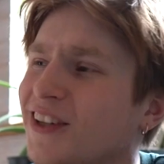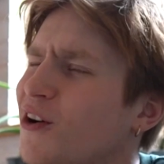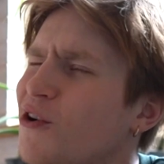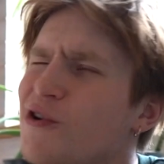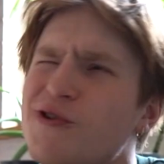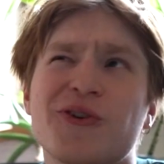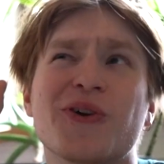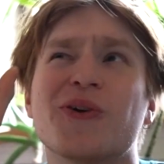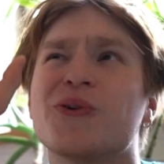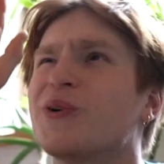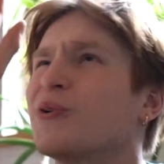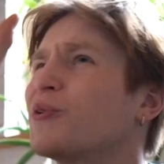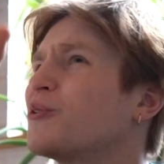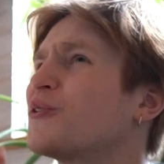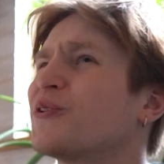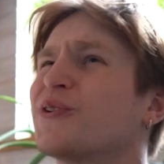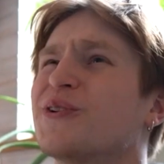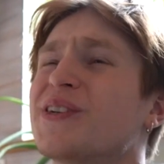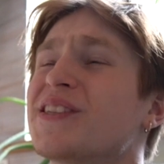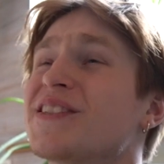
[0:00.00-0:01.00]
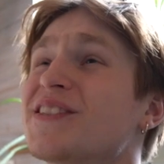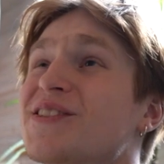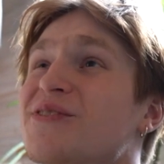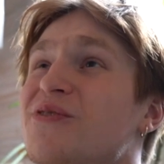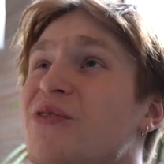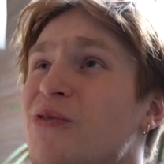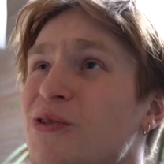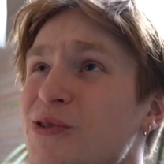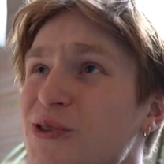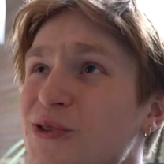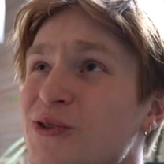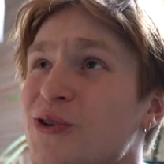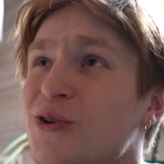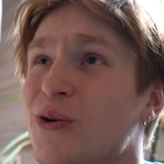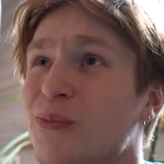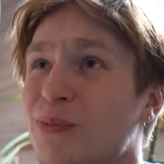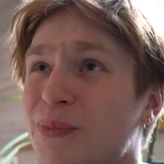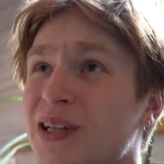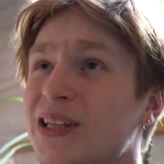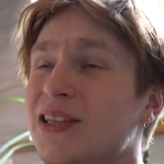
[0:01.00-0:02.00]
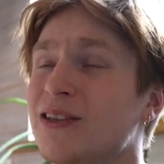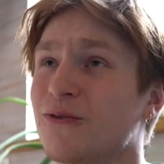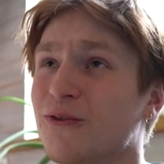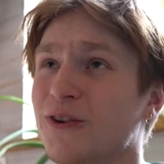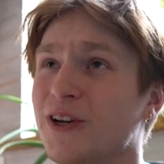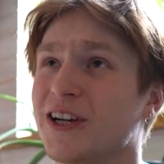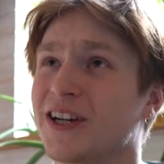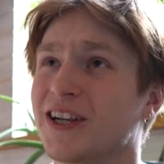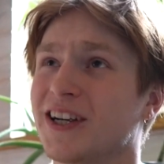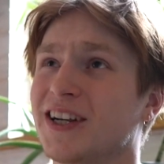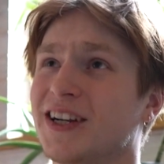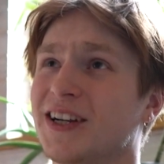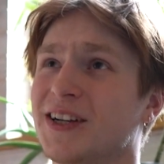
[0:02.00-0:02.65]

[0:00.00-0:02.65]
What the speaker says: Oh no, it's also completely free.